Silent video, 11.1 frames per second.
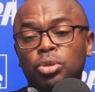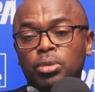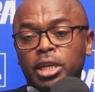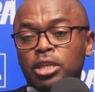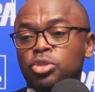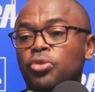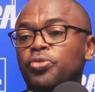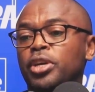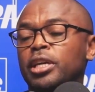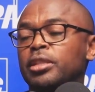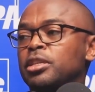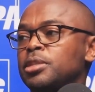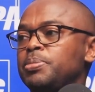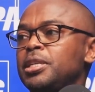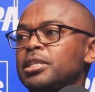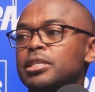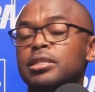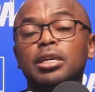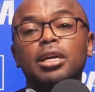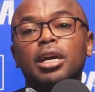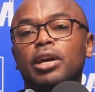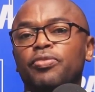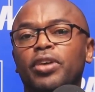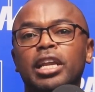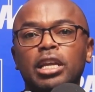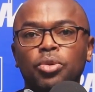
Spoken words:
catastrophic health expenditures, and finally,